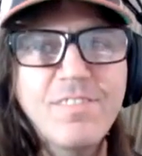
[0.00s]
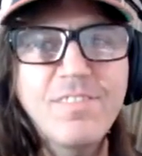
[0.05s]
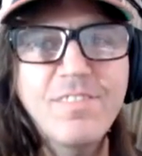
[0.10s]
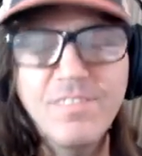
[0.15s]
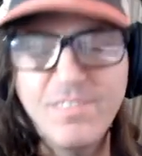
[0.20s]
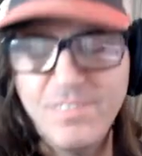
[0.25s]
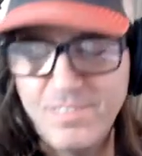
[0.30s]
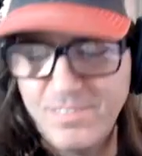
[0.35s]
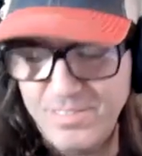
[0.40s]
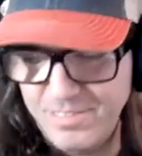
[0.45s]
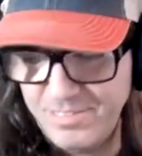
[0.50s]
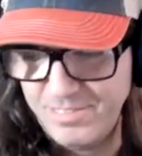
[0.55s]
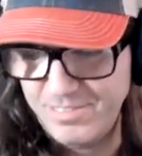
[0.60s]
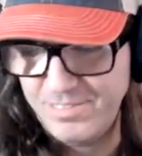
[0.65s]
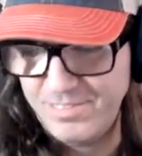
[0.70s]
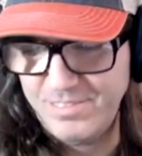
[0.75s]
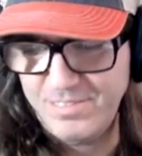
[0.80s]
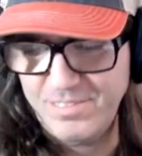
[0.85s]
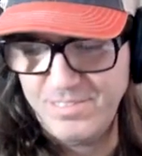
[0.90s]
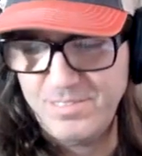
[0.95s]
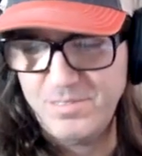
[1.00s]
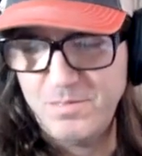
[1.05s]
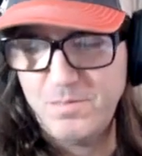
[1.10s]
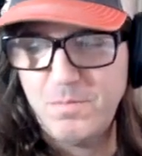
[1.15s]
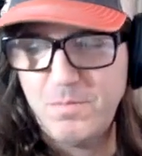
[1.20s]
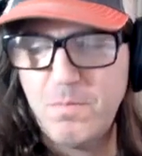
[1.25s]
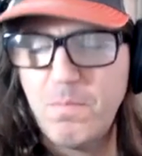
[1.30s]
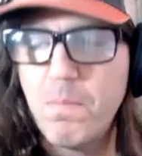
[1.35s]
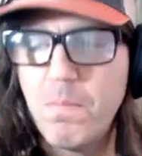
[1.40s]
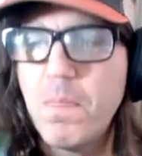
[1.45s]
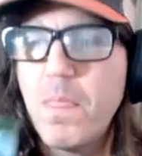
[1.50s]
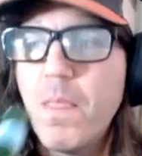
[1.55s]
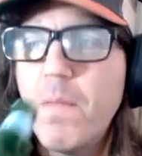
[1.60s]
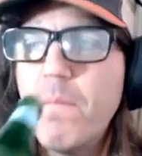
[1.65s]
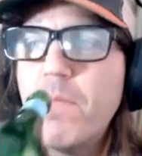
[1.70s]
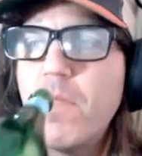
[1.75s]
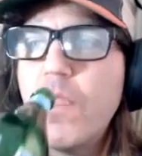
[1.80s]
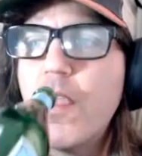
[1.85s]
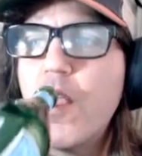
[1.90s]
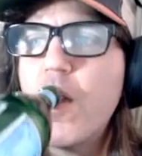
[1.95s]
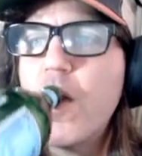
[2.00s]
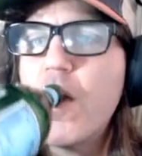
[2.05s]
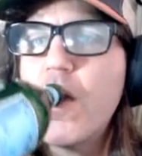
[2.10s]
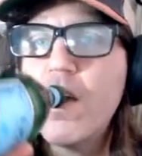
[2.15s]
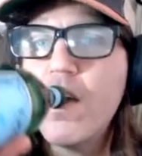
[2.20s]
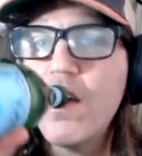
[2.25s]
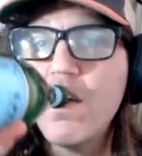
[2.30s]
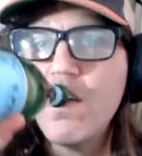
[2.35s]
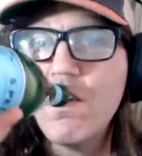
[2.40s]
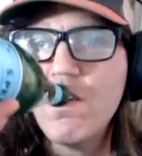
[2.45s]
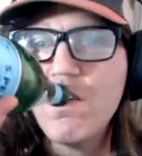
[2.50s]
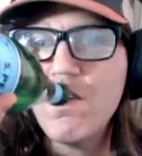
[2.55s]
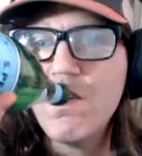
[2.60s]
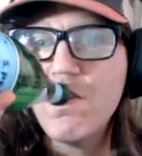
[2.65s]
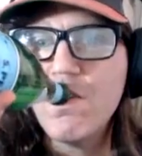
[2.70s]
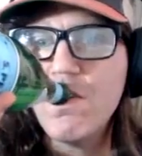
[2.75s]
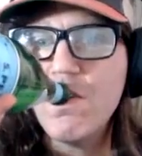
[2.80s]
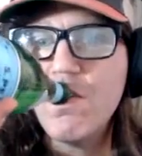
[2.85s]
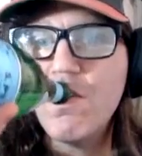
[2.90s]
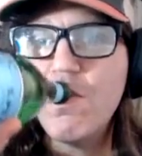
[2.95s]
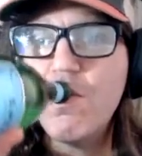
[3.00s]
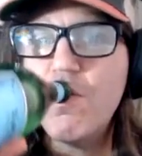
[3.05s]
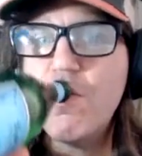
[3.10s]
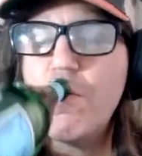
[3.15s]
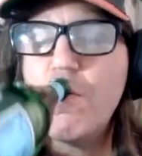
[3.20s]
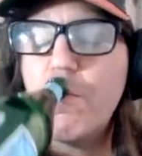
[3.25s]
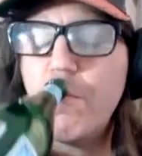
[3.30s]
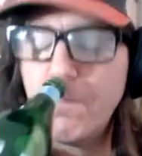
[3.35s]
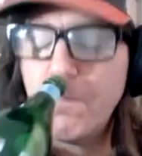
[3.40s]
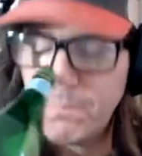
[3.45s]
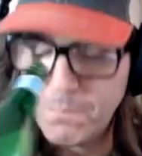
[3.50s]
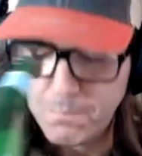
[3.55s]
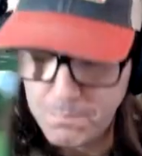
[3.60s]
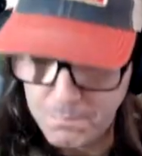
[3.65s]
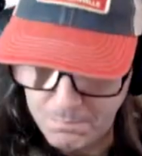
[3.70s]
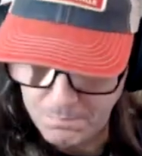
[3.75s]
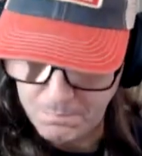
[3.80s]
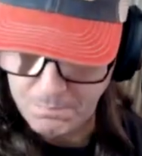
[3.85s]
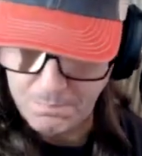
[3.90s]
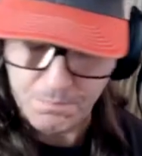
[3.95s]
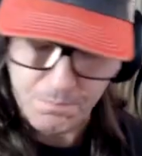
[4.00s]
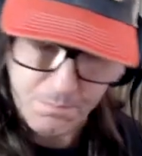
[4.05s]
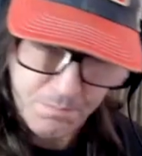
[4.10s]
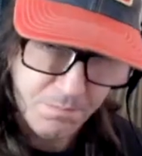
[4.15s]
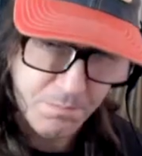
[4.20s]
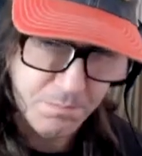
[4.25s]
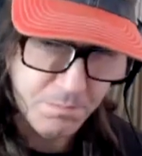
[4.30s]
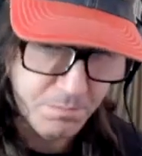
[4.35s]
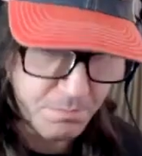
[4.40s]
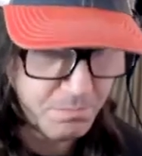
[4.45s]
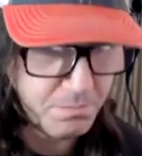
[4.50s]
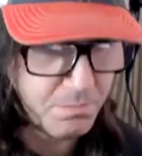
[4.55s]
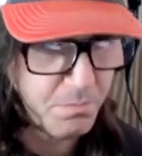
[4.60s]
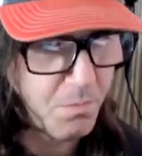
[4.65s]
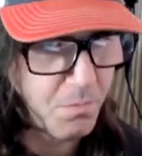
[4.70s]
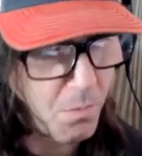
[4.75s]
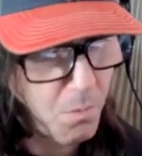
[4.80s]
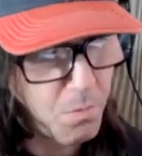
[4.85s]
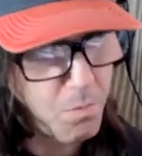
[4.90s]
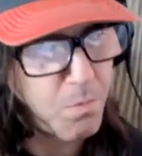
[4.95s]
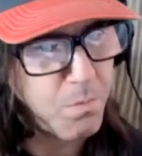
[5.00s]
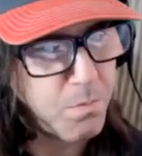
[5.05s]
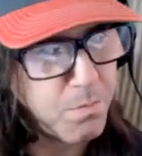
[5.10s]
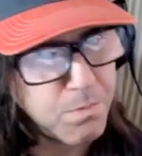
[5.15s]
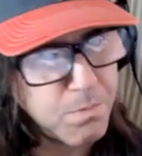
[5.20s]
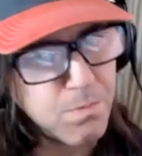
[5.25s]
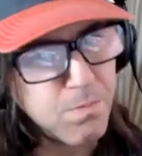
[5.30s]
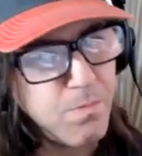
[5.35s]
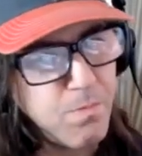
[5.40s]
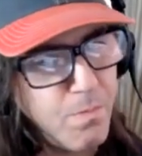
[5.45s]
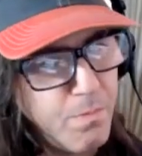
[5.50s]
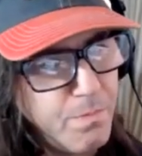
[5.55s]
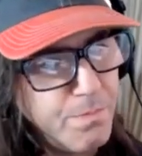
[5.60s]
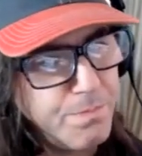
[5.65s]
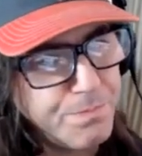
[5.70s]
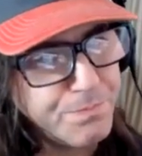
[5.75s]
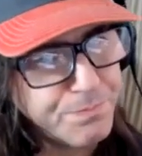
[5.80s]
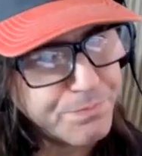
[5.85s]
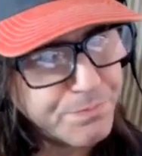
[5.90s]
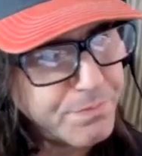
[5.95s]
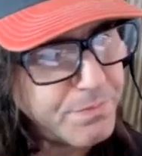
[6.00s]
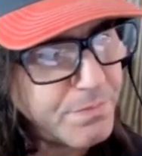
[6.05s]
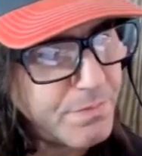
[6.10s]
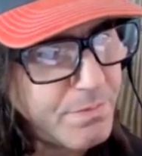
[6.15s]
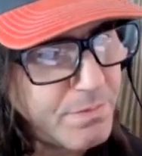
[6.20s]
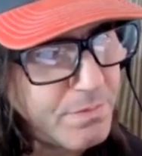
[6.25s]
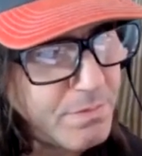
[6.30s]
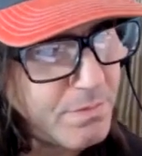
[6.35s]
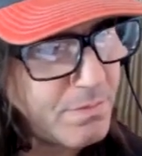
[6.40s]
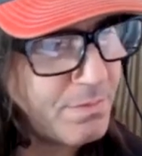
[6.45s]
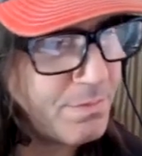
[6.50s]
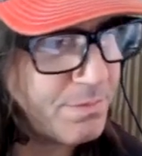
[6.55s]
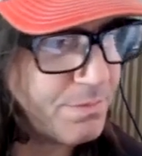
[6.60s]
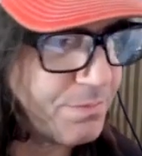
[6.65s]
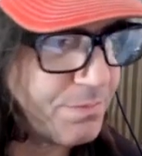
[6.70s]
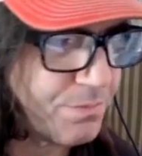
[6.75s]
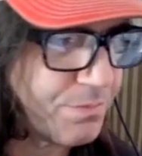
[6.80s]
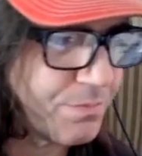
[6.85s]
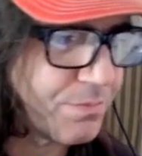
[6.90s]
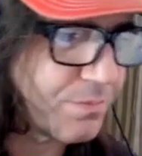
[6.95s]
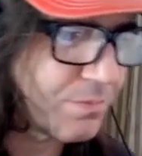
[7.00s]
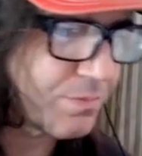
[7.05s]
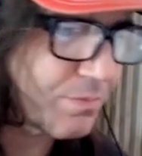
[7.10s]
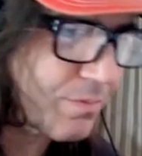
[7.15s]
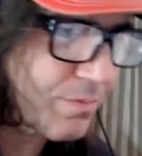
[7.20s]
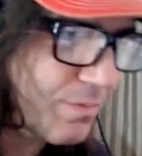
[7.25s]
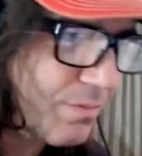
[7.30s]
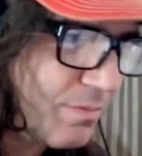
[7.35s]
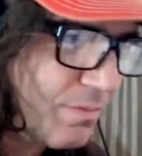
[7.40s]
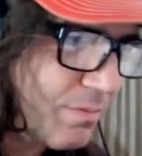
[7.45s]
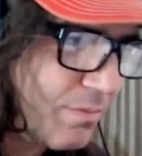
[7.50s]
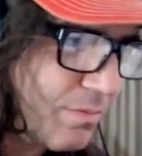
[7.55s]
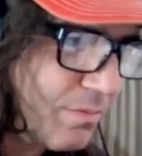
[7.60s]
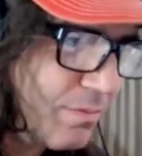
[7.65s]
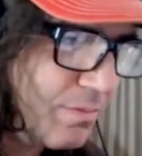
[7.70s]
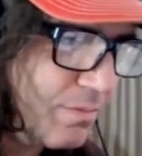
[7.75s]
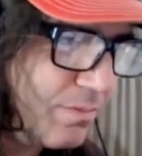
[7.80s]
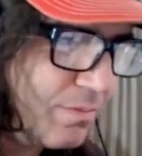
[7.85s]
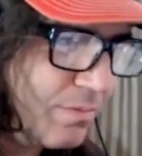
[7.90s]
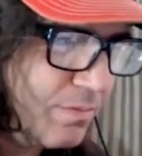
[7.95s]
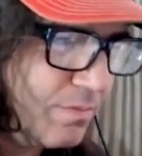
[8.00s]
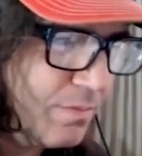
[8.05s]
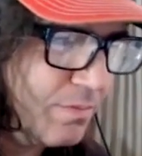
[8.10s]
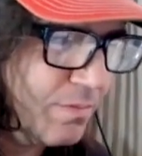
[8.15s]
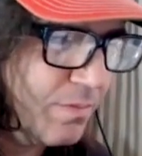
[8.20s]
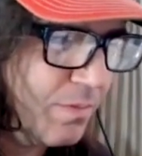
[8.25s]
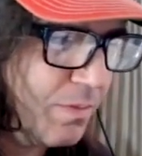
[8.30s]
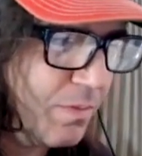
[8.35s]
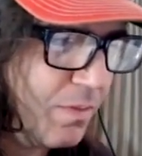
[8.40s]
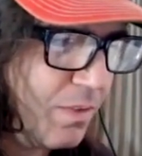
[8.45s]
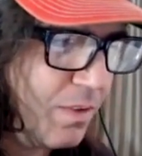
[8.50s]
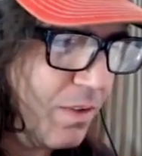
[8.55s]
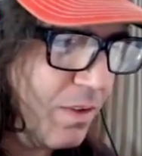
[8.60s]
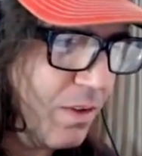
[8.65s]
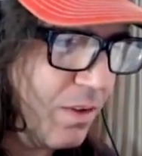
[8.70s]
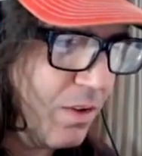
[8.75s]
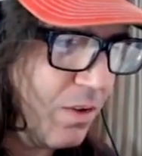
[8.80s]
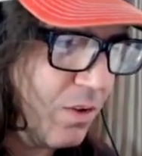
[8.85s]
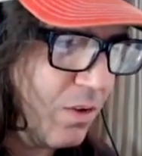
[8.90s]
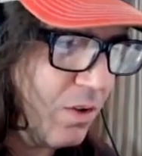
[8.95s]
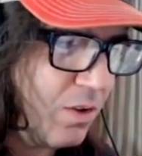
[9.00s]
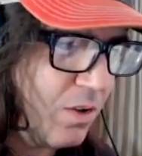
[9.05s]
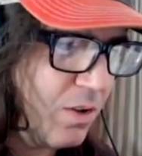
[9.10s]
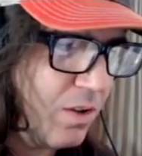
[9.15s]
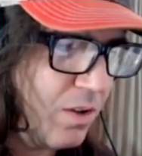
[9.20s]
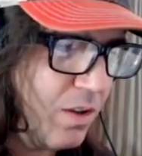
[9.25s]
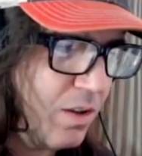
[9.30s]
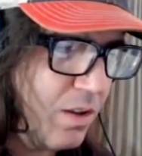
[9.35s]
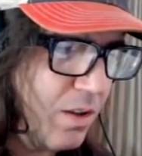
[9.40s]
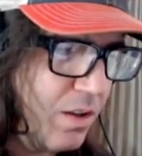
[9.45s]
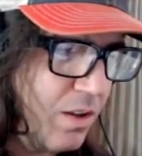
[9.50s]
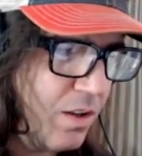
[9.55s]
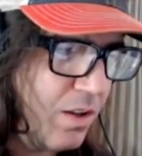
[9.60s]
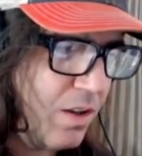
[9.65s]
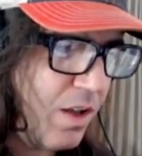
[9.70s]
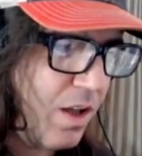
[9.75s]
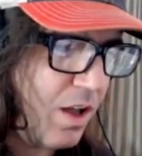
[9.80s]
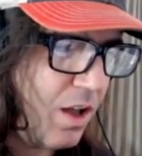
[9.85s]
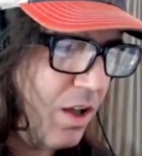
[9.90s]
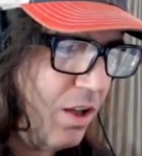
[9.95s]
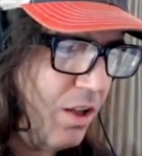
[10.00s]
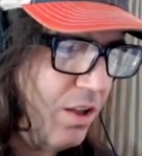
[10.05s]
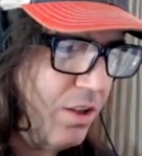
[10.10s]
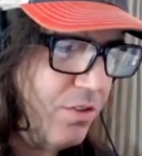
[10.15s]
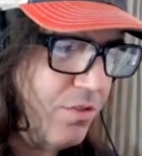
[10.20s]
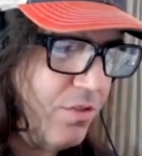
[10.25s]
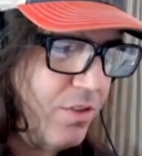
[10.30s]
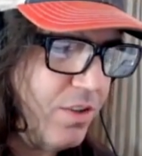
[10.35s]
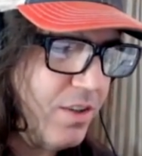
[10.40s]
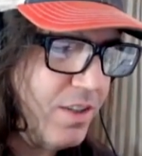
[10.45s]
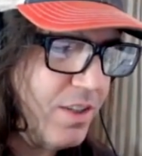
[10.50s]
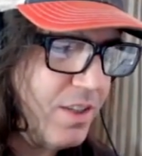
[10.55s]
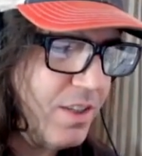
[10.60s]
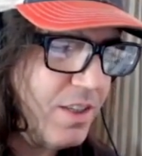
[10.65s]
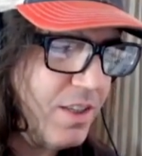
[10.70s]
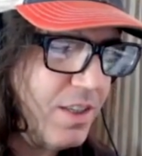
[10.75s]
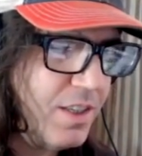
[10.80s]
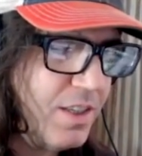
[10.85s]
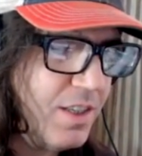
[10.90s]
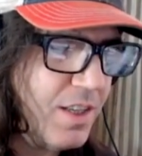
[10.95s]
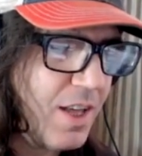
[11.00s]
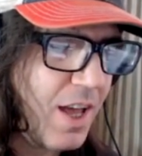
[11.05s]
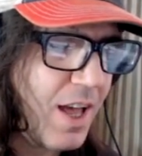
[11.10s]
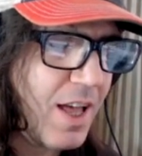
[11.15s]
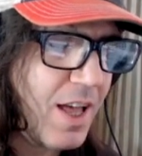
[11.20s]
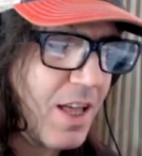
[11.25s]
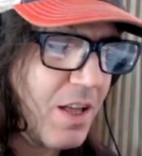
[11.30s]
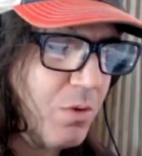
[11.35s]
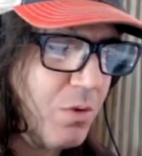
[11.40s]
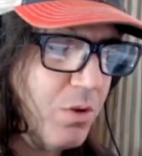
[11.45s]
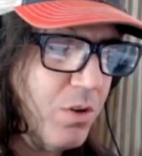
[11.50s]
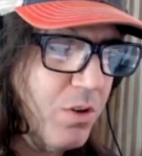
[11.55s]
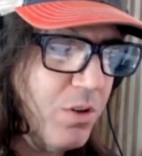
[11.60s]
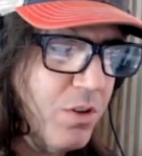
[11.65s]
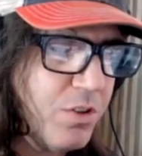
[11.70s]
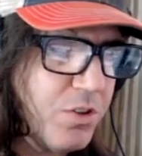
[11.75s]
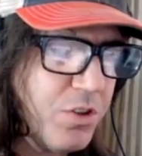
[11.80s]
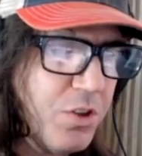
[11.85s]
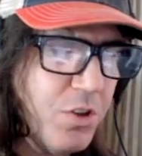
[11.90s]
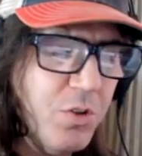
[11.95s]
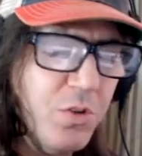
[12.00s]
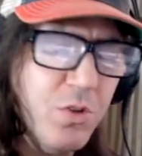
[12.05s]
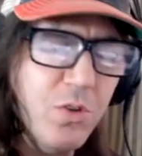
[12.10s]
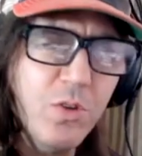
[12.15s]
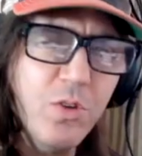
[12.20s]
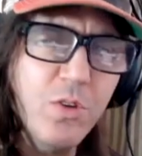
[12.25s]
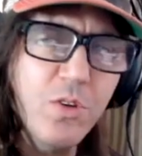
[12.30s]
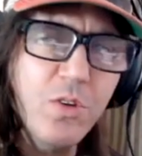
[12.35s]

man, the skipper brave and sure. Five passengers set sail that day for a three-hour tour, a three-hour tour.